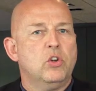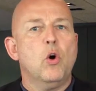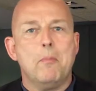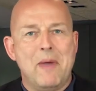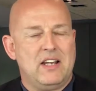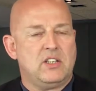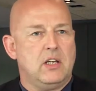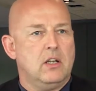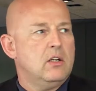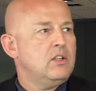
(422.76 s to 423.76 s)
No
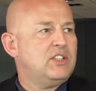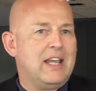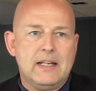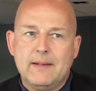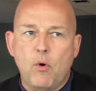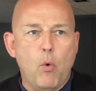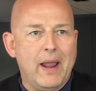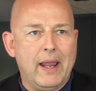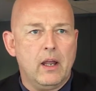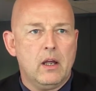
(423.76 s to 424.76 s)
Messi, send him
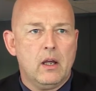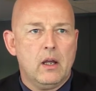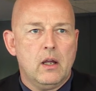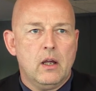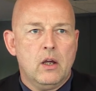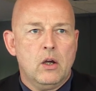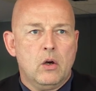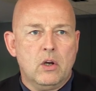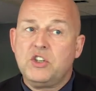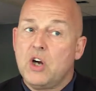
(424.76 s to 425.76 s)
away.
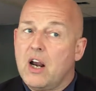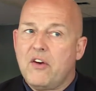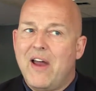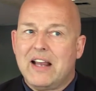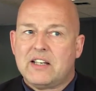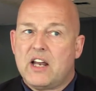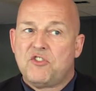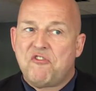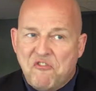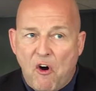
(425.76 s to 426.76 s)
Only Charlie Retzach
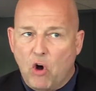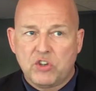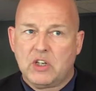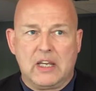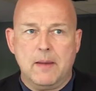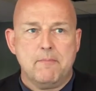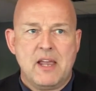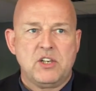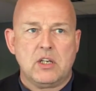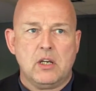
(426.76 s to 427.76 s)
fought to keep
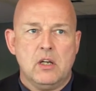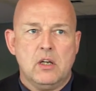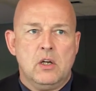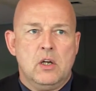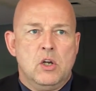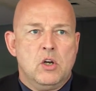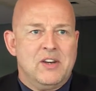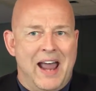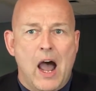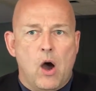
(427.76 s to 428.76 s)
Messi.
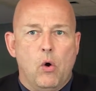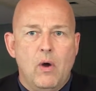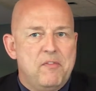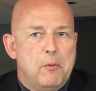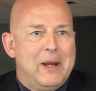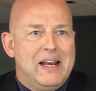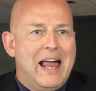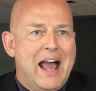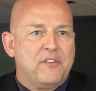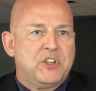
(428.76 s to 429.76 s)
Now, everybody
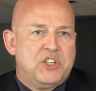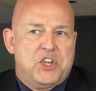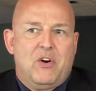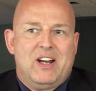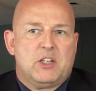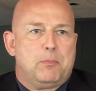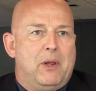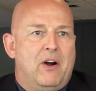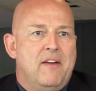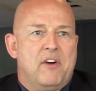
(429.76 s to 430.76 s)
laughs. He's the greatest
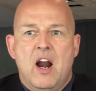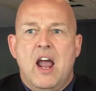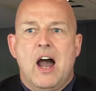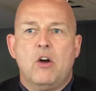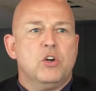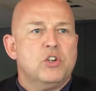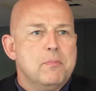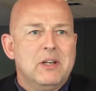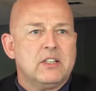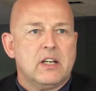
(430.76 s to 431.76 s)
player ever. How could you
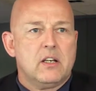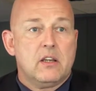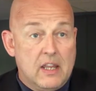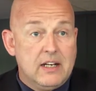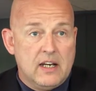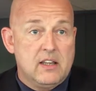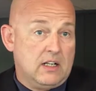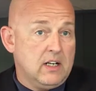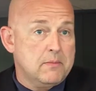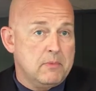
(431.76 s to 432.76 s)
miss it? They
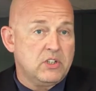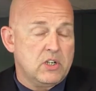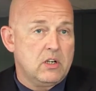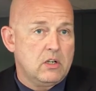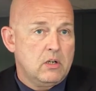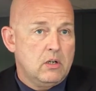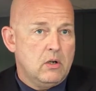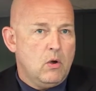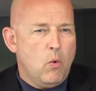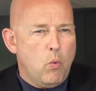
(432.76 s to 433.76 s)
did miss it.
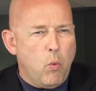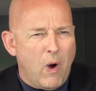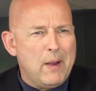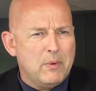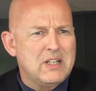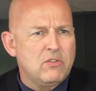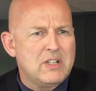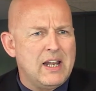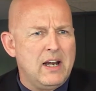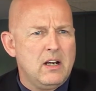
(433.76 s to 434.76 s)
Why was he
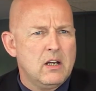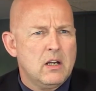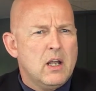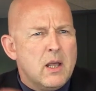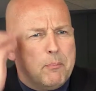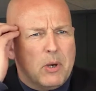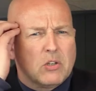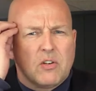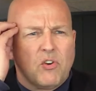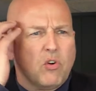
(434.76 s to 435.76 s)
retained?
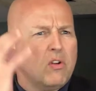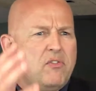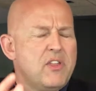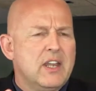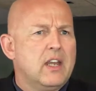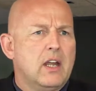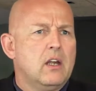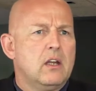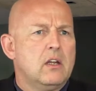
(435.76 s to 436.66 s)
Because of Cruyff thinking.